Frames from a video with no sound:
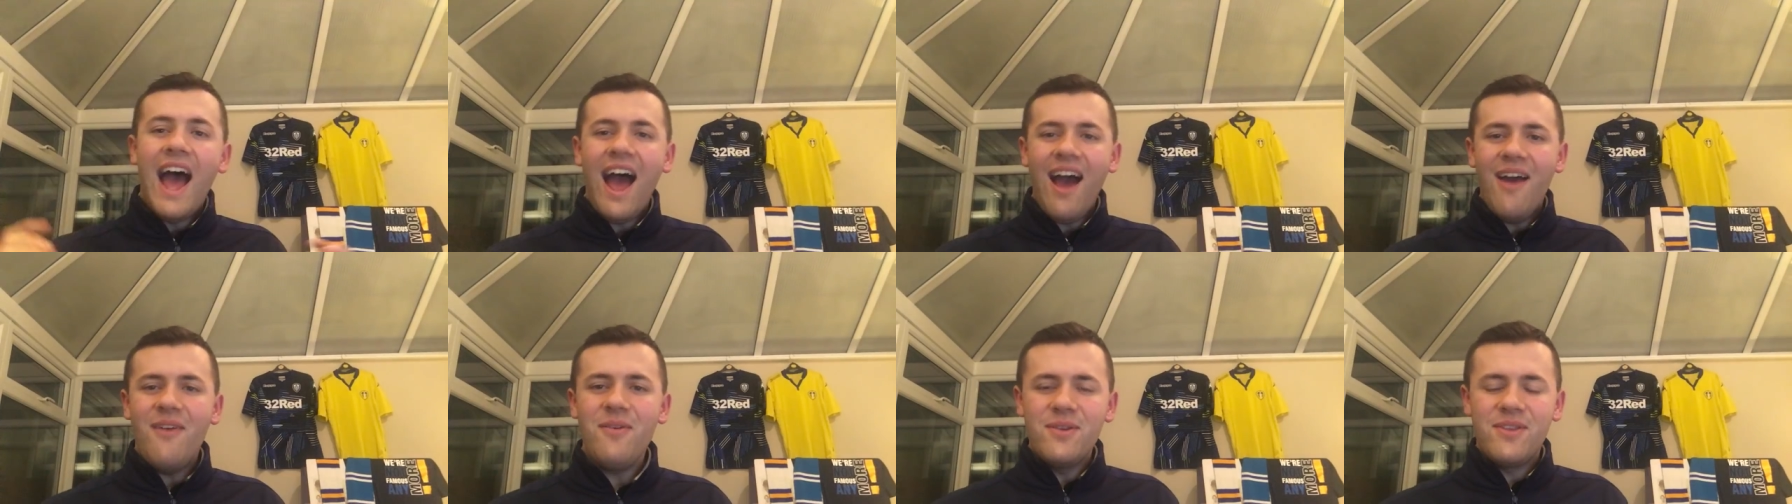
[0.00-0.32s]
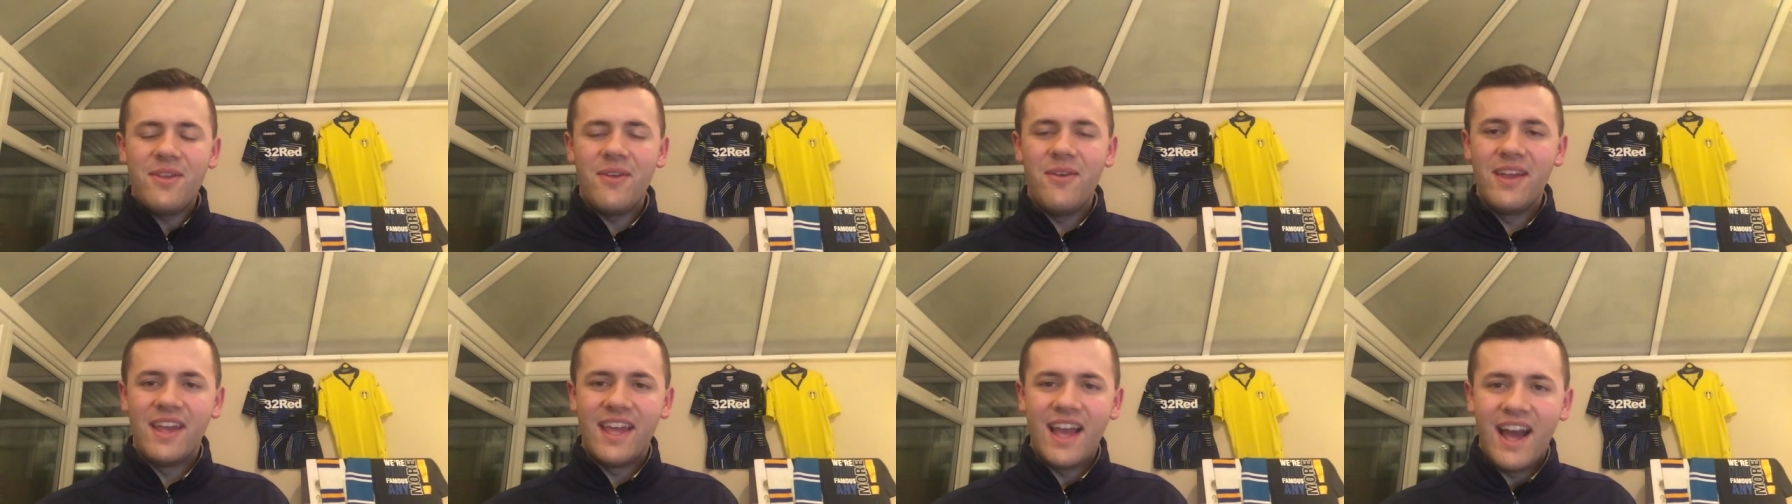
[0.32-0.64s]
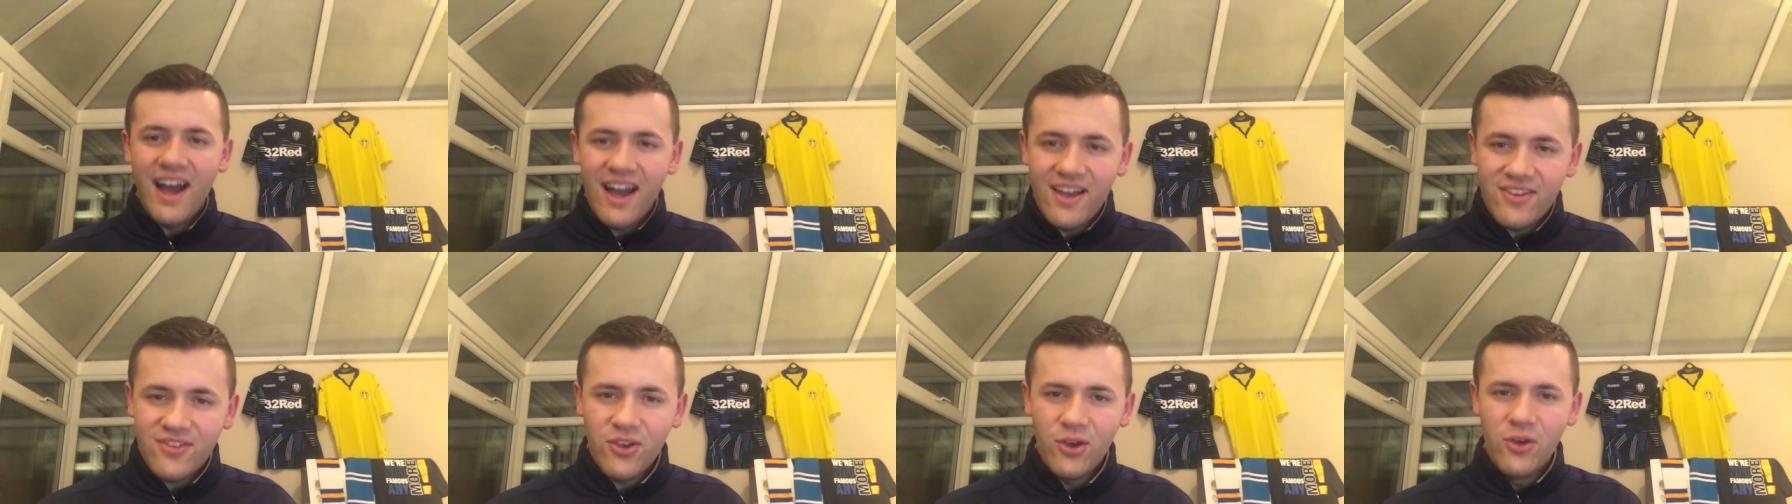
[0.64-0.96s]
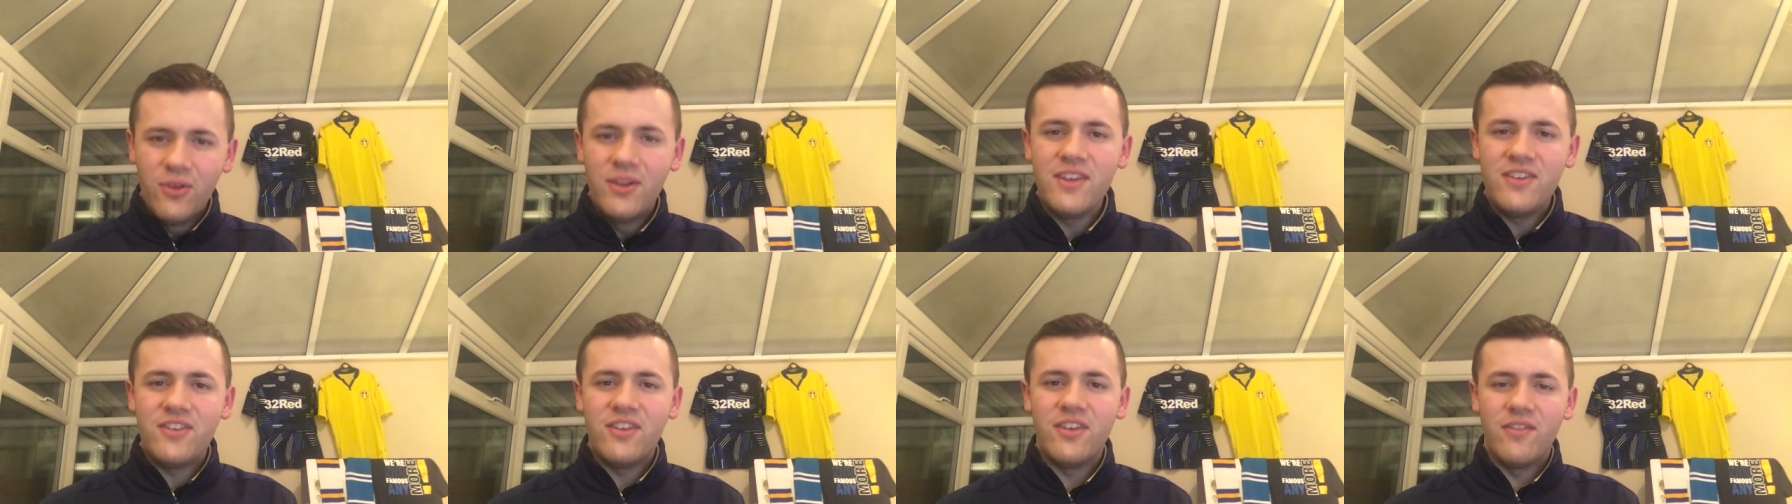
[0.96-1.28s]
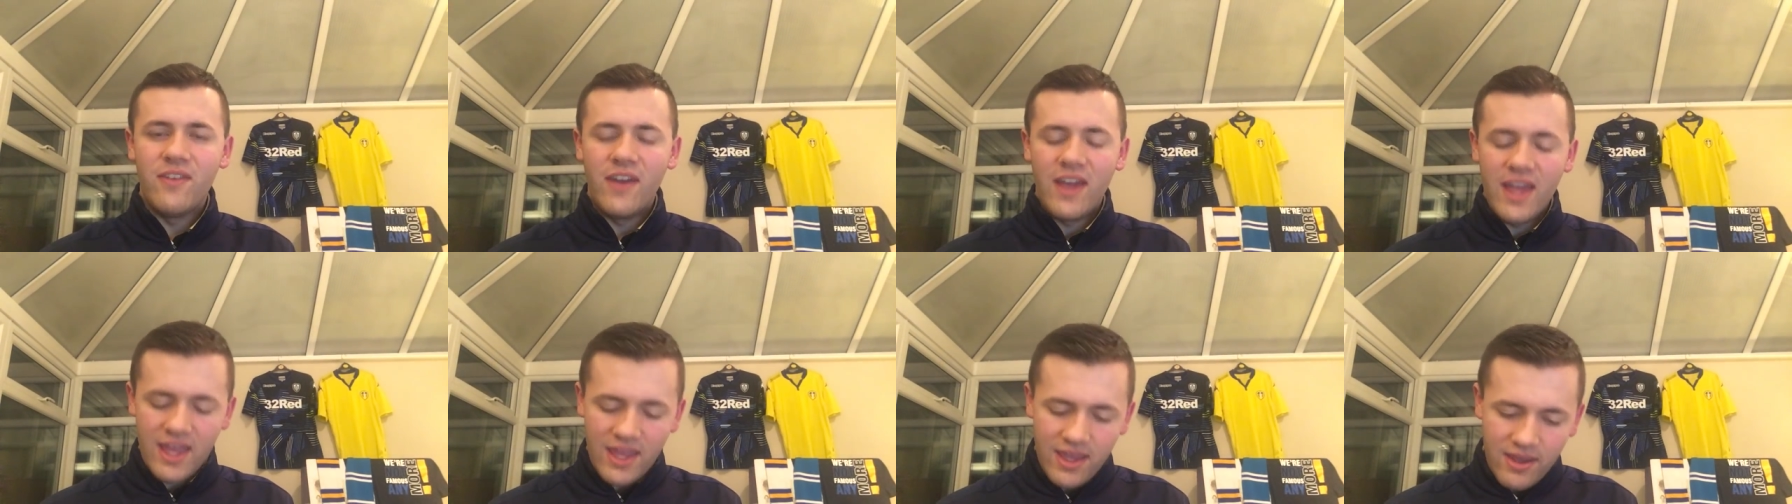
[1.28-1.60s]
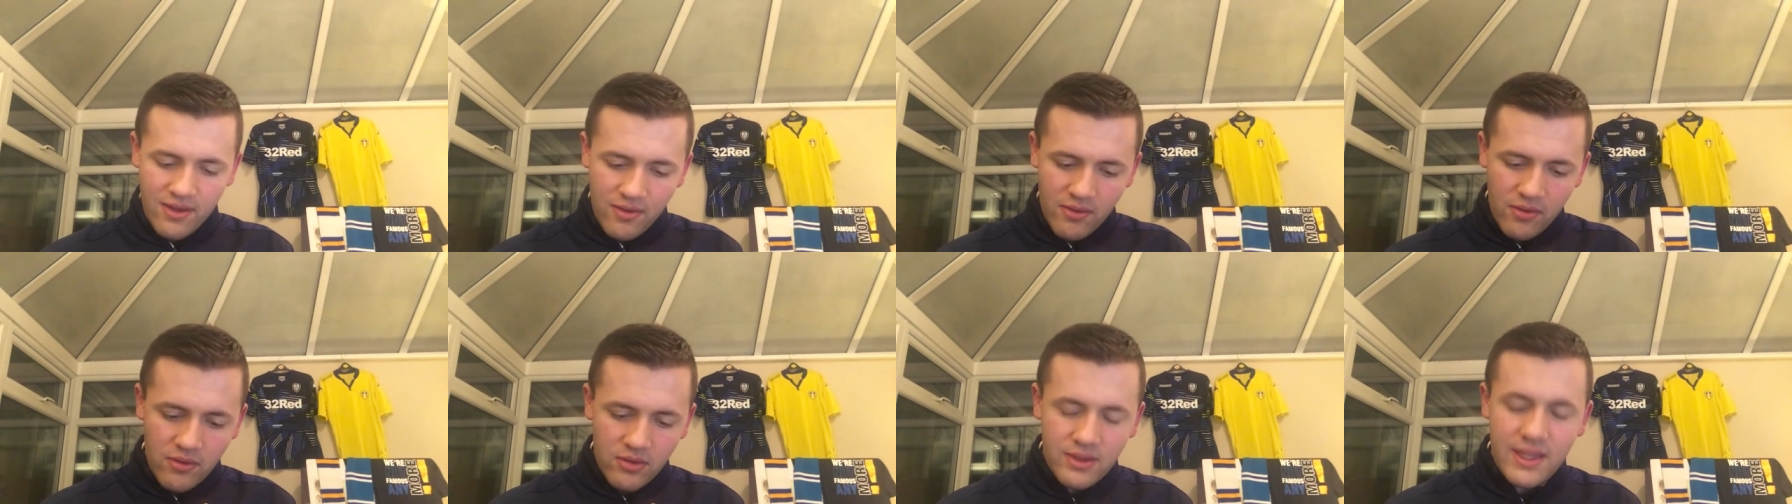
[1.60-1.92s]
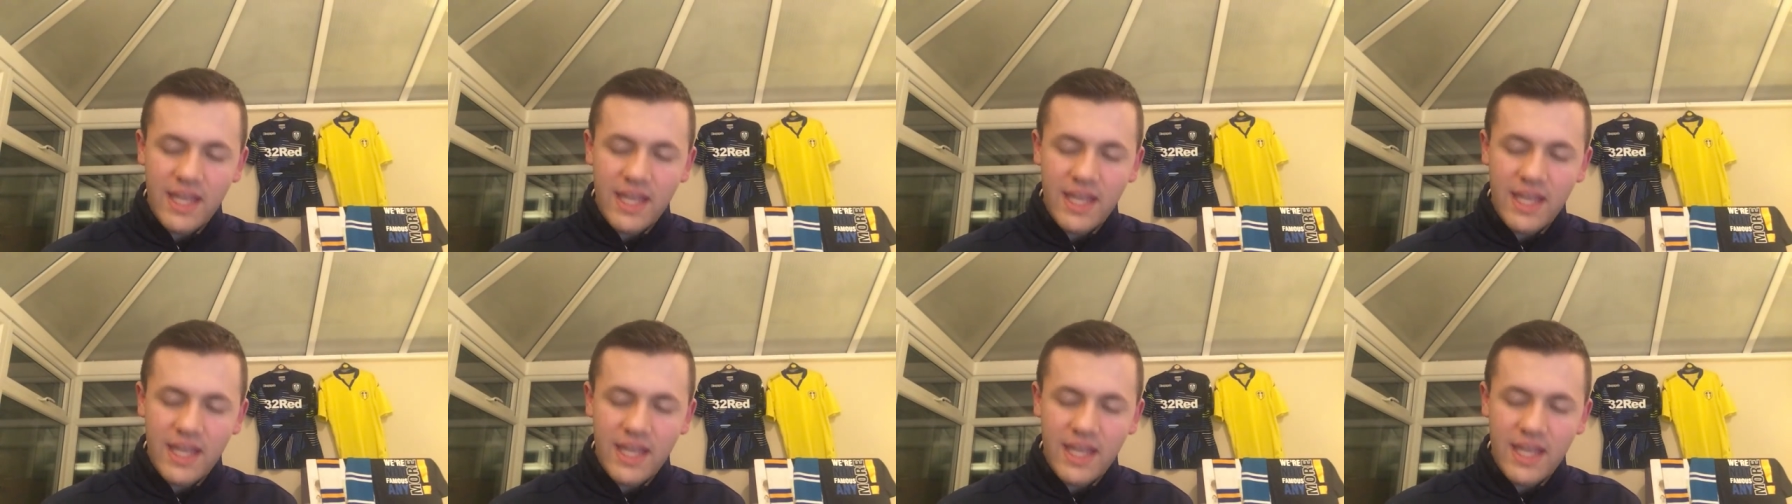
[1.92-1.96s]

How are we doing, guys? ALTV,